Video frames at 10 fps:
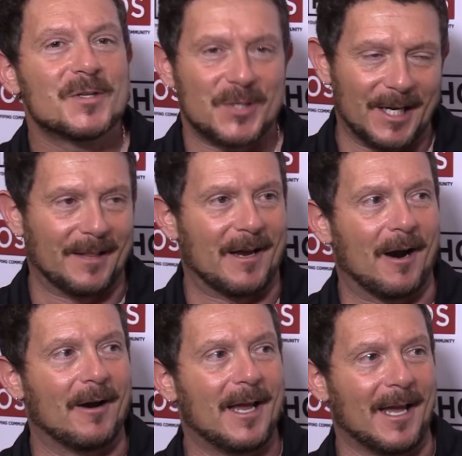Sitting
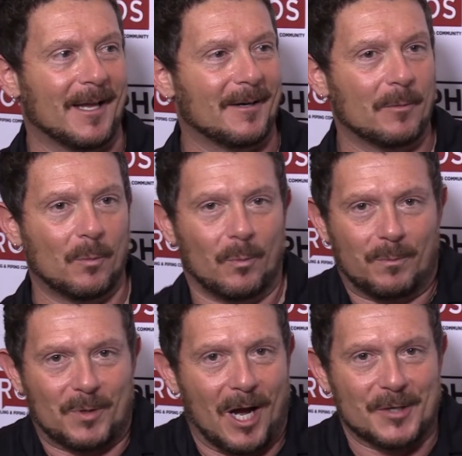there. And
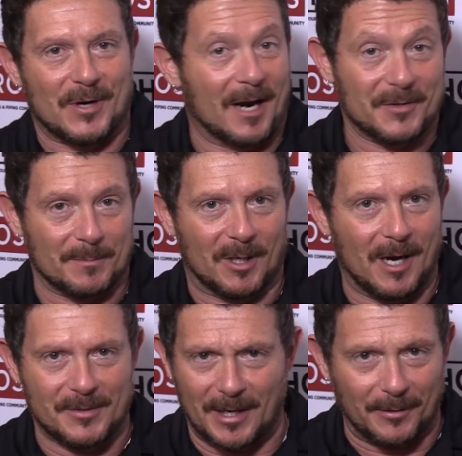contractors, I'm a
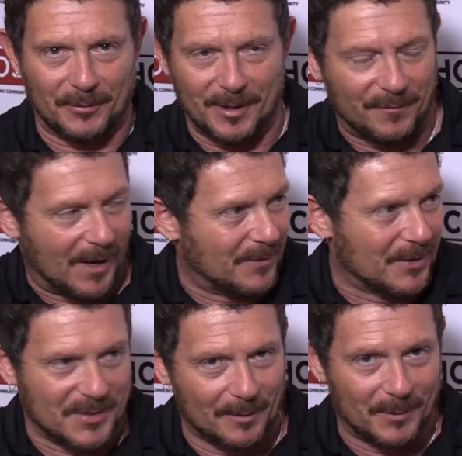contractor 35 years,
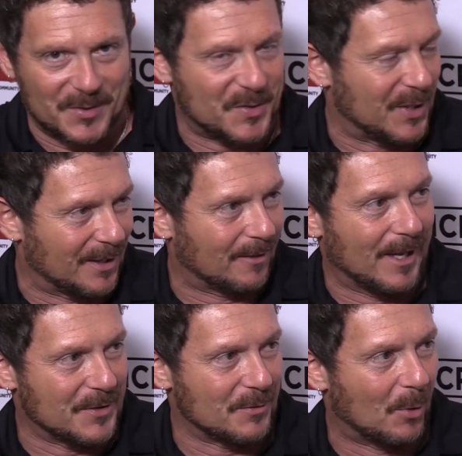I don't want to sit in a
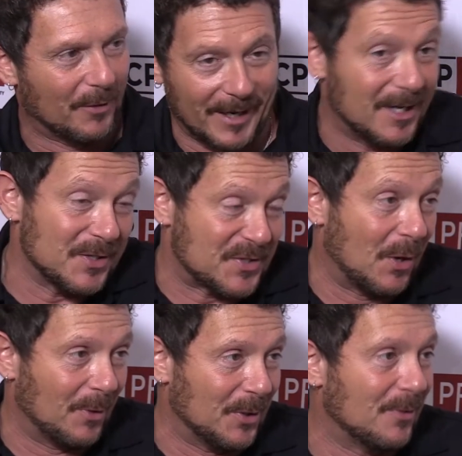classroom all day. I just don't
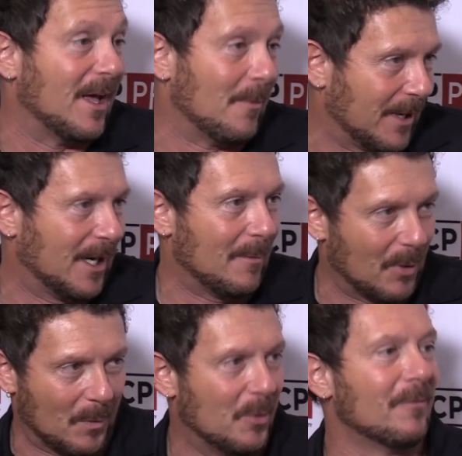want to do that. I want to get up, I want
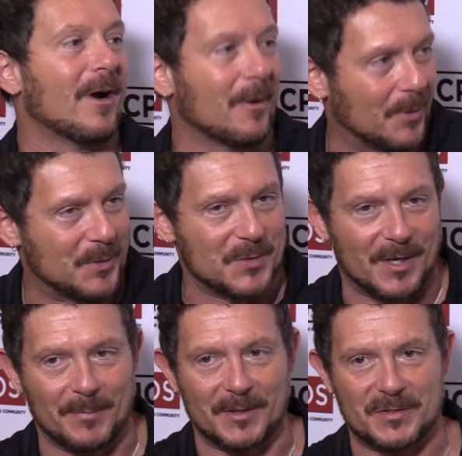to move around, I want to do
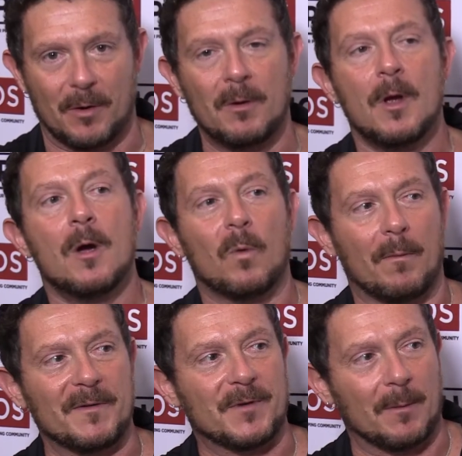something. So what
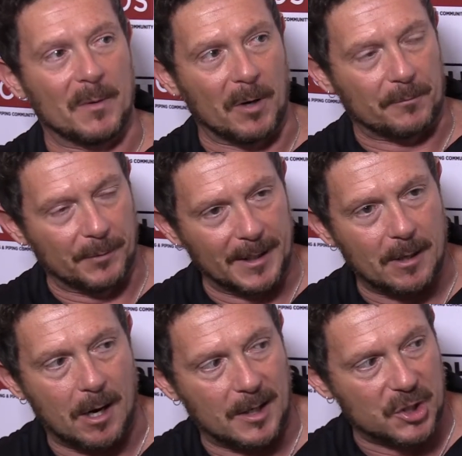we've done, we worked really
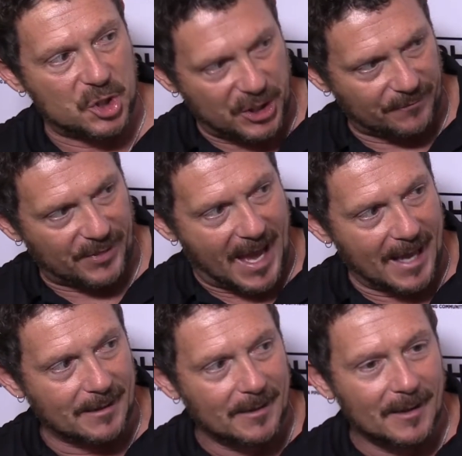hard to shift that
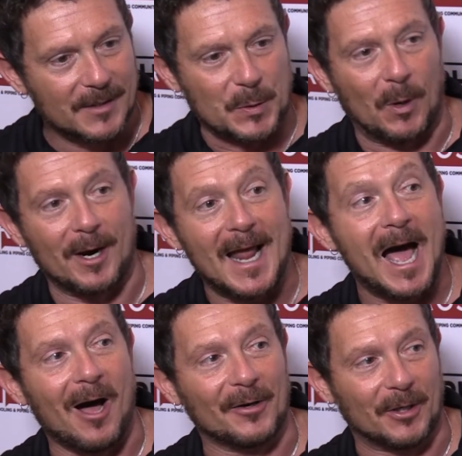to where
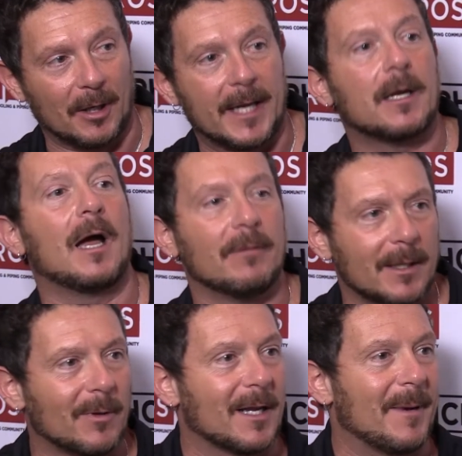now you're like, I really
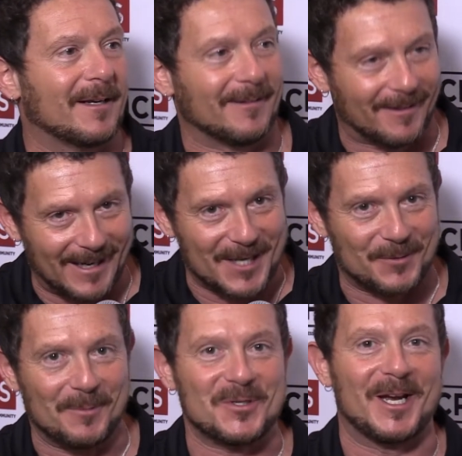want to get back to the
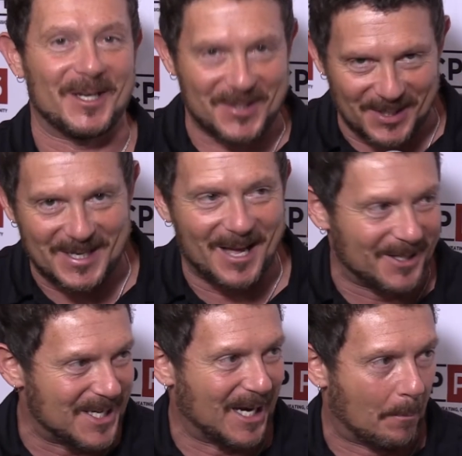classroom so I can sit down and
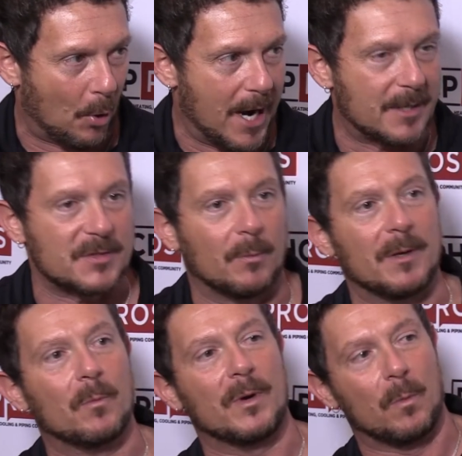take a break. So we
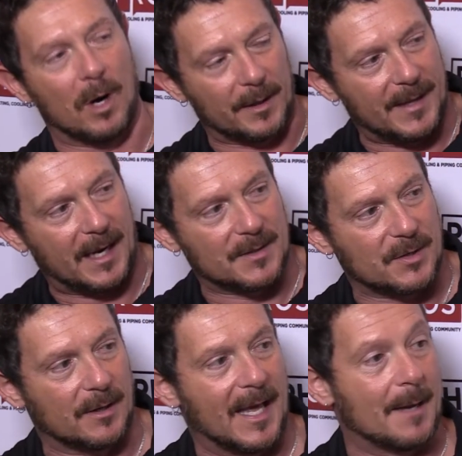work in the
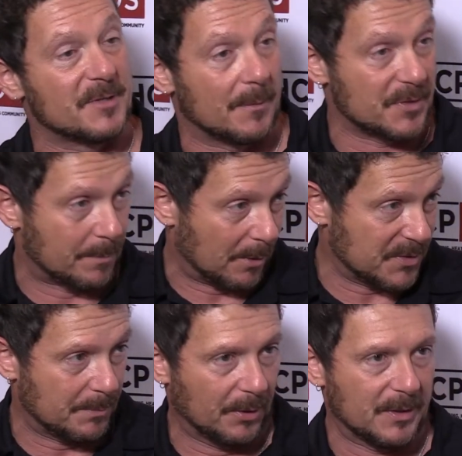hands-on labs. That was the purpose
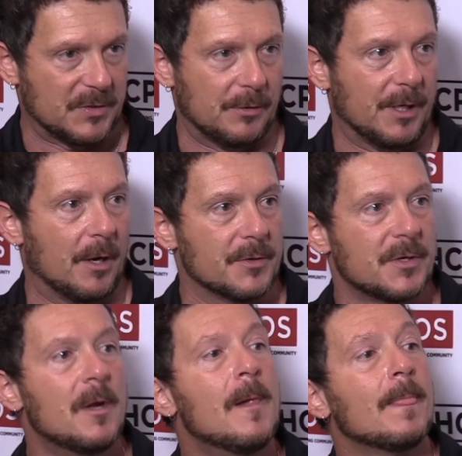of building studios.
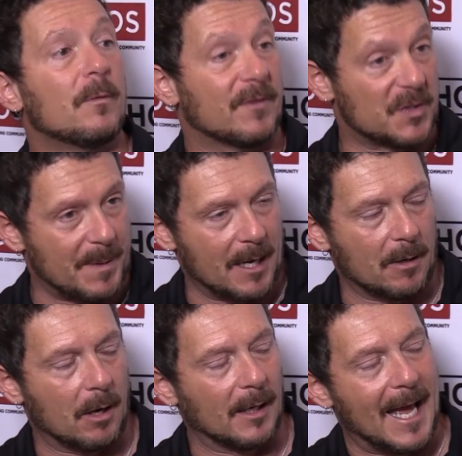We've expanded
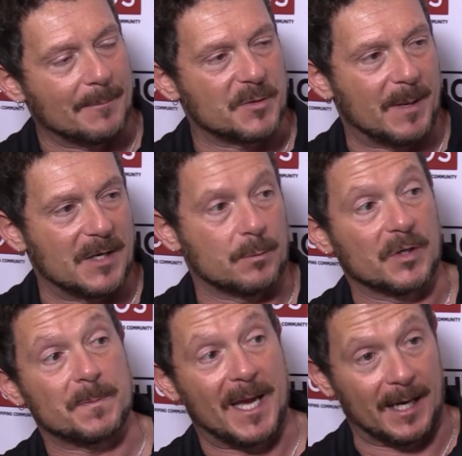our lab space. We're
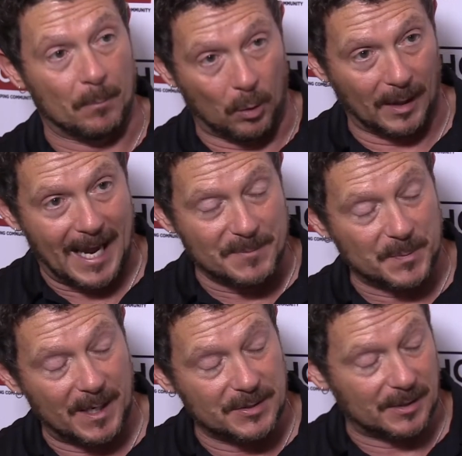expanding more lab
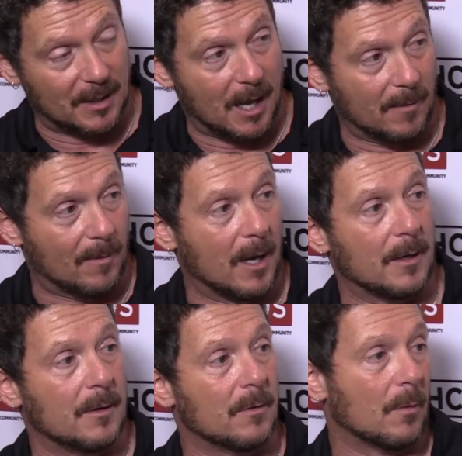space in
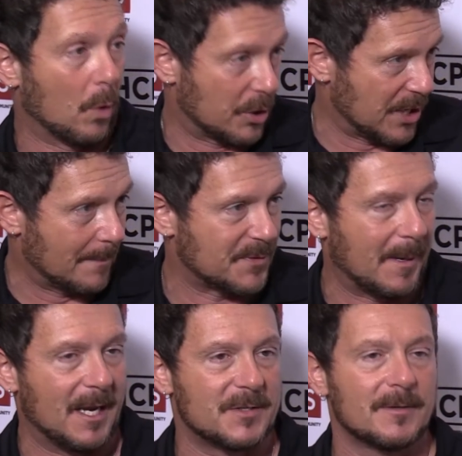Colorado, or workshop
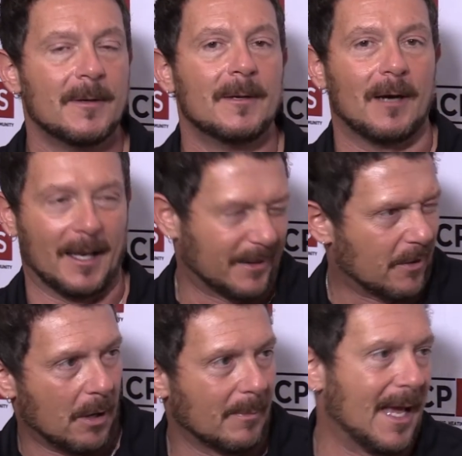space. I like to
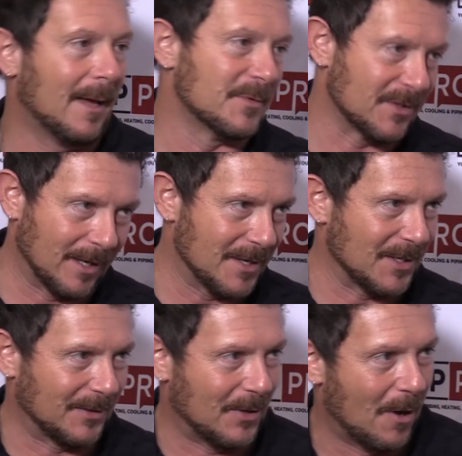call them labs. The guys like
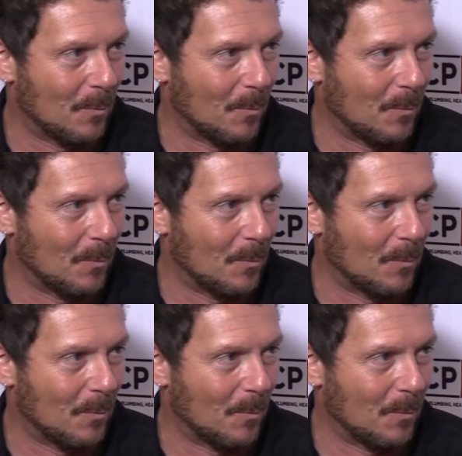to call them